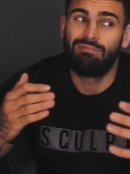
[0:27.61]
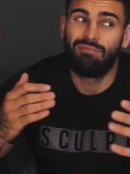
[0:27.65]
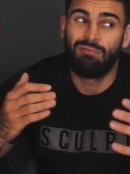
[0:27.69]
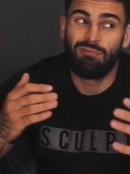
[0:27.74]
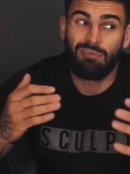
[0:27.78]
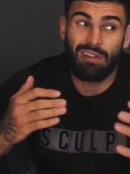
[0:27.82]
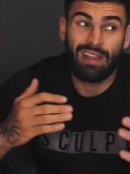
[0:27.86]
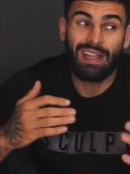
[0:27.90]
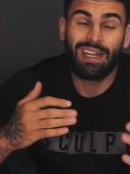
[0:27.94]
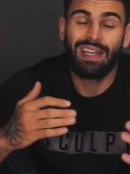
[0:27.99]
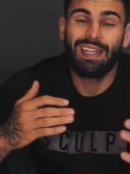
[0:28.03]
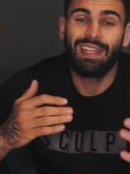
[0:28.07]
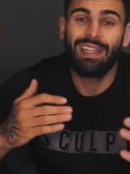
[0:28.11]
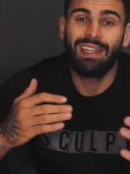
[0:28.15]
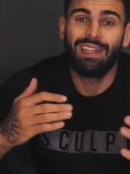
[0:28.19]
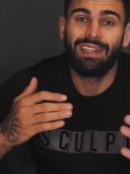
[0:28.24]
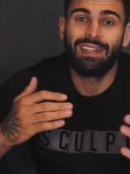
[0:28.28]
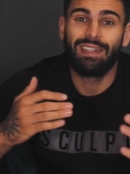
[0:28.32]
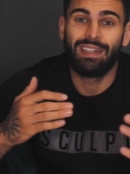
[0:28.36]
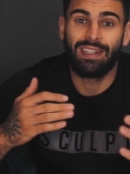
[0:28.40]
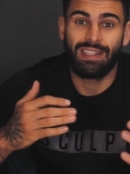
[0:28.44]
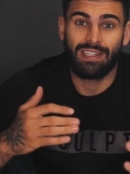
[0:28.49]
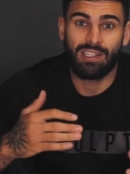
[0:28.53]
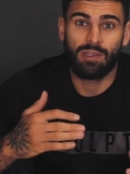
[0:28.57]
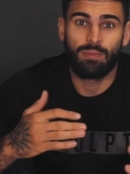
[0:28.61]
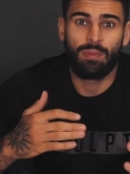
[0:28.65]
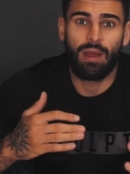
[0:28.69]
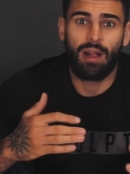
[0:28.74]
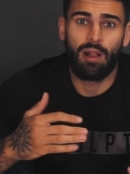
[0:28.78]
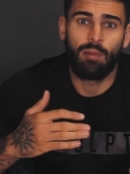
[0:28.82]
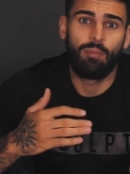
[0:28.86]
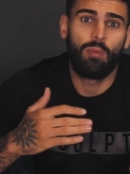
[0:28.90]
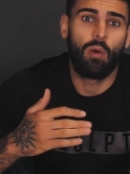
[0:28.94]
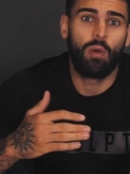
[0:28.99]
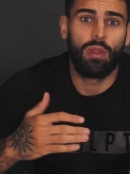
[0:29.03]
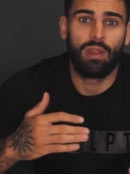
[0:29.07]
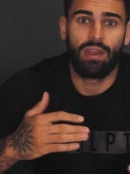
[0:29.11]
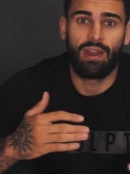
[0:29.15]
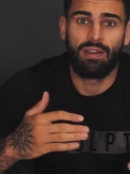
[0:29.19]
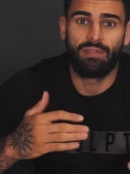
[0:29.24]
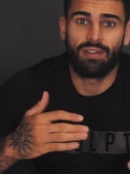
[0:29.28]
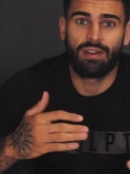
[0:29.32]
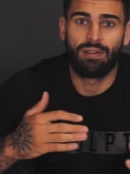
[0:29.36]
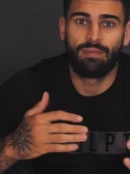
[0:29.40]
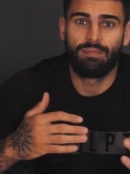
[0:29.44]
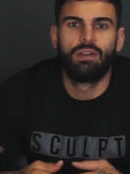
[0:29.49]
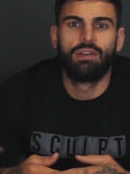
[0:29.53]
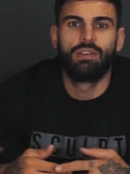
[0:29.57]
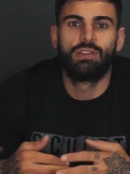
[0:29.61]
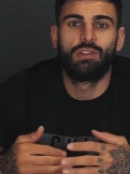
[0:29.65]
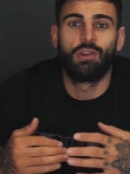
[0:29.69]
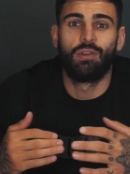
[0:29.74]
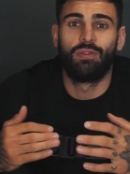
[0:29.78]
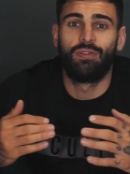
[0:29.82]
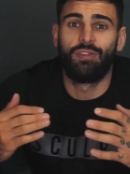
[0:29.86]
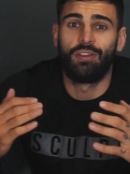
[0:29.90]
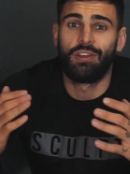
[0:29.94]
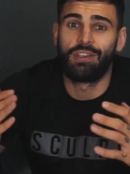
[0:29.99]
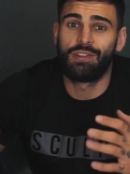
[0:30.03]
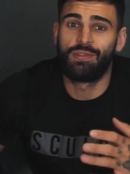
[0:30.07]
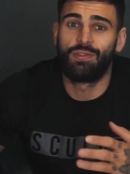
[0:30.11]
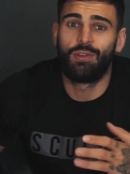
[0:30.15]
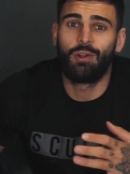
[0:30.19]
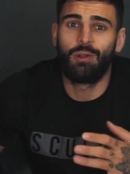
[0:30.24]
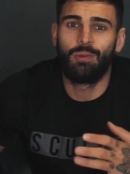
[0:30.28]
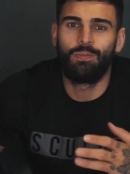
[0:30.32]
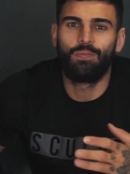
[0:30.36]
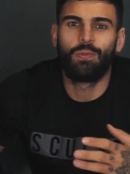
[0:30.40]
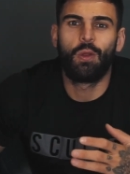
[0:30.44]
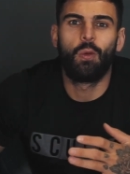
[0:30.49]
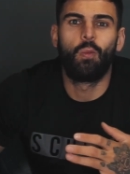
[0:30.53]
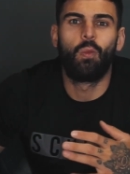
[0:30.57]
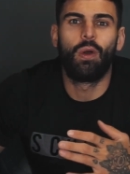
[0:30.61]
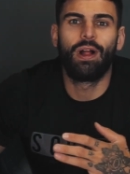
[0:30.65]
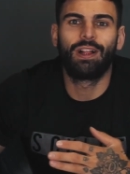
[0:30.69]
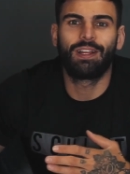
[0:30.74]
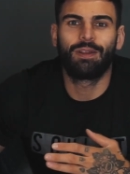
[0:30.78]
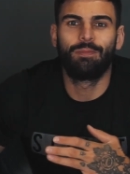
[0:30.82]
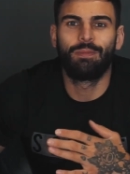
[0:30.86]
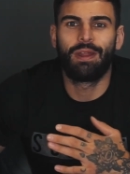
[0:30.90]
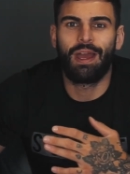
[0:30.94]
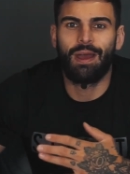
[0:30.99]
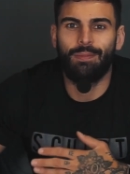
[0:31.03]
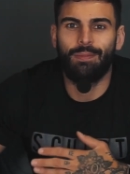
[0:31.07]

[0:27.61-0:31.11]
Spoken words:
really need some help more than ever. So first of all, welcome to